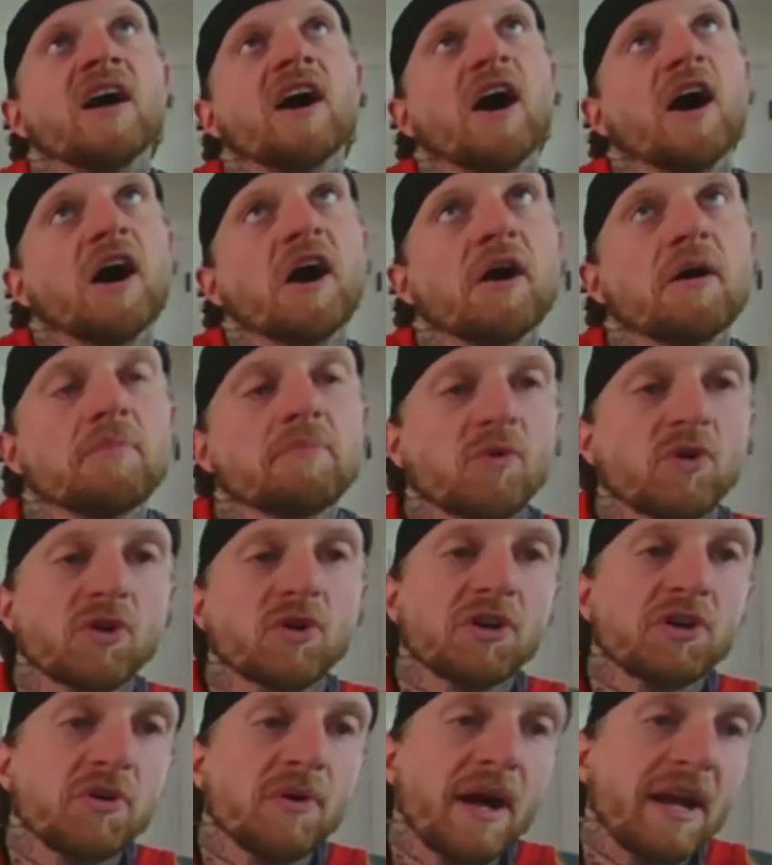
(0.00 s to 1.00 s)
We're
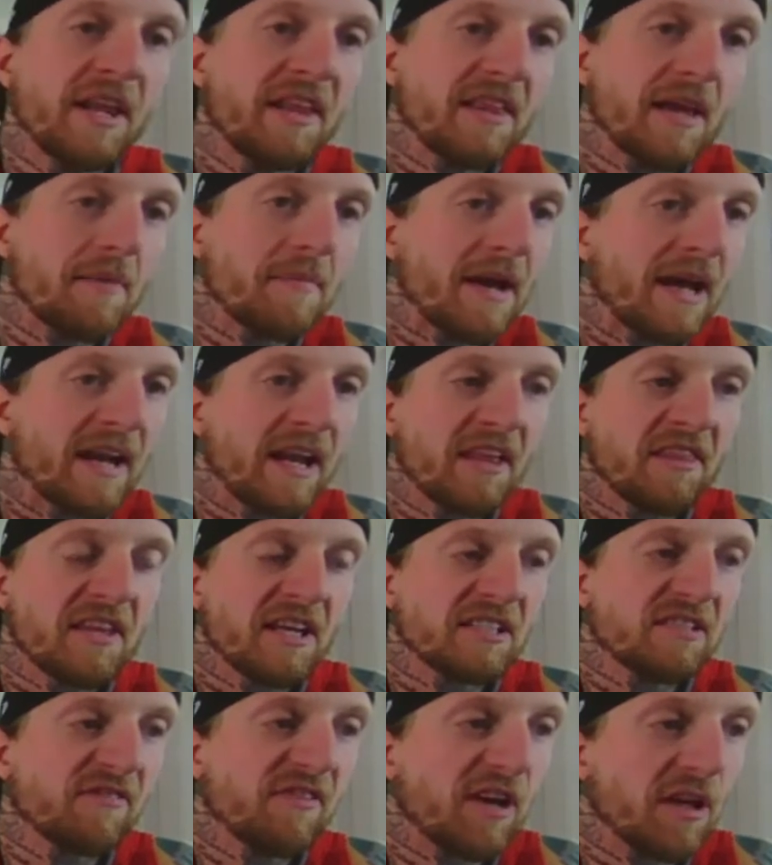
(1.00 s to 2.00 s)
going to do anything, man.
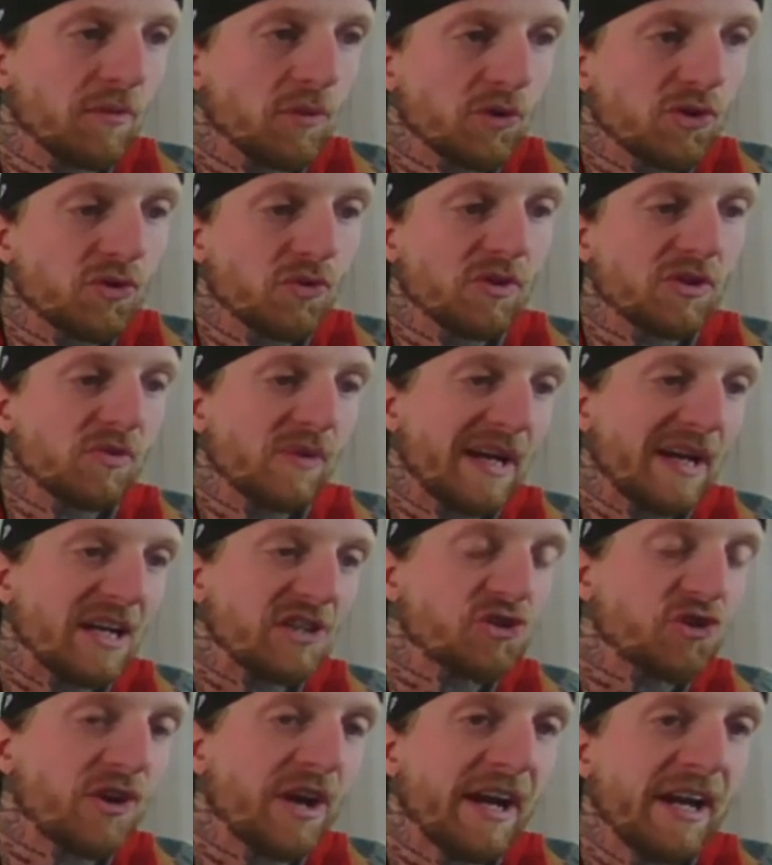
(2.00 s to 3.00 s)
Anything's available to us. We got
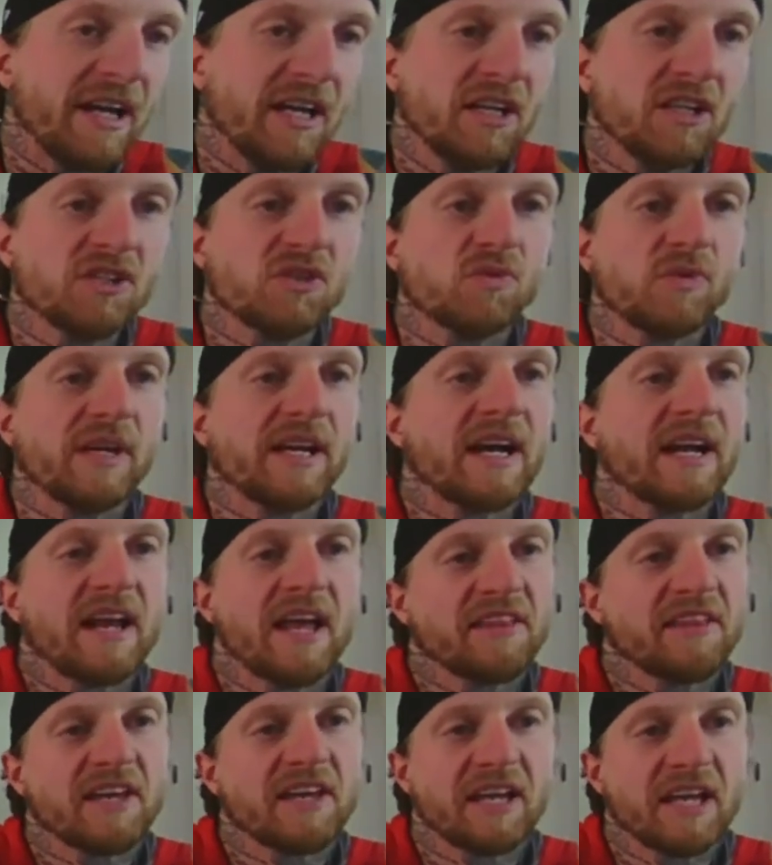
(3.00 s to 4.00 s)
trades. We got
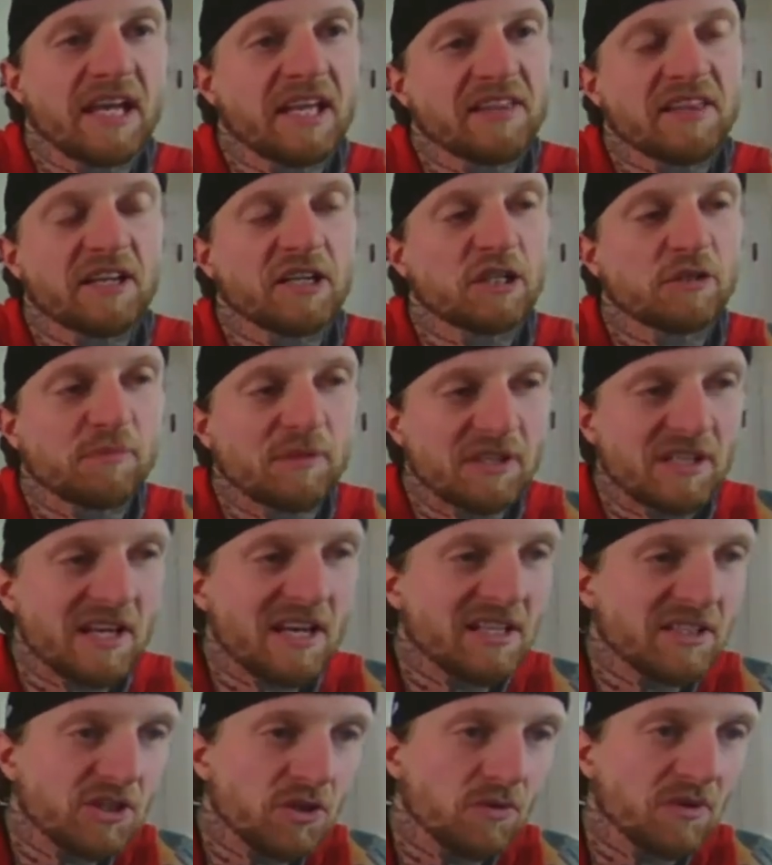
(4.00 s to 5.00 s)
anything that's
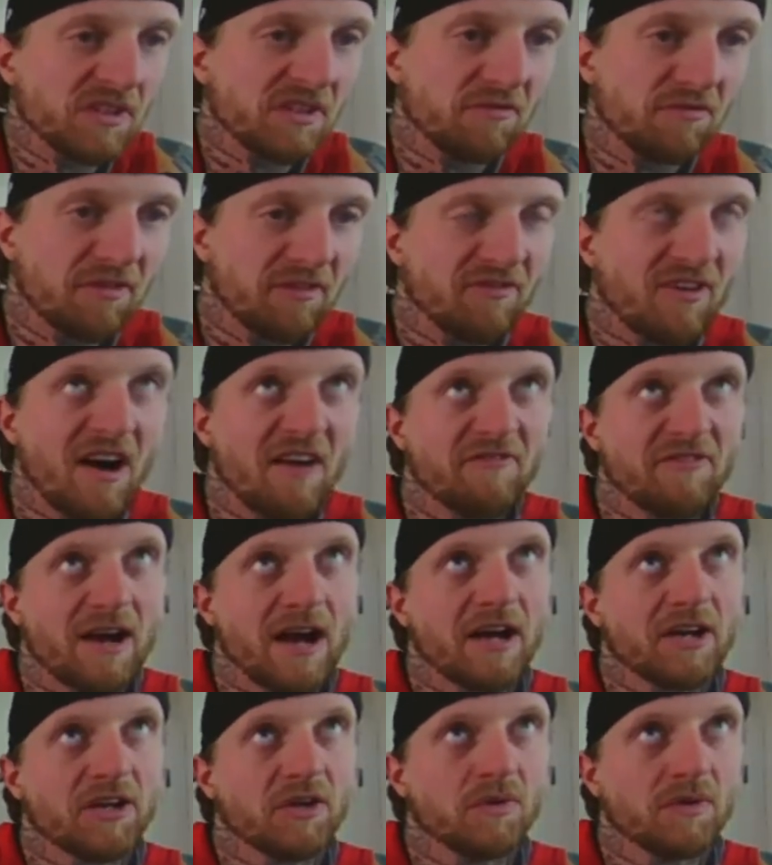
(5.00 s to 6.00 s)
presented to us. If we find
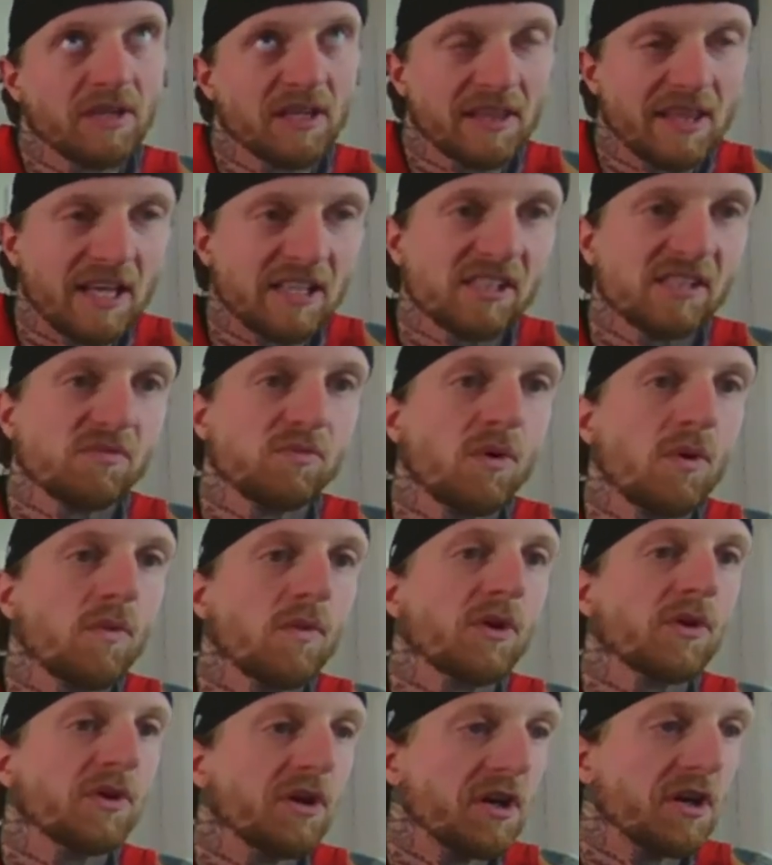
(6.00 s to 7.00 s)
value in it, that's what we're
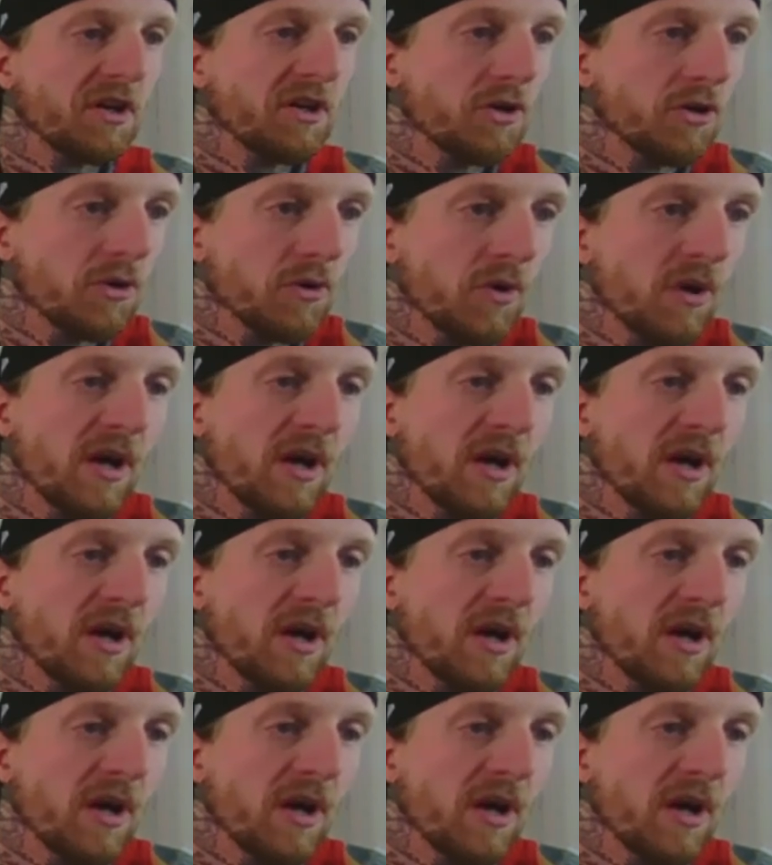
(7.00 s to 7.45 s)
going to do.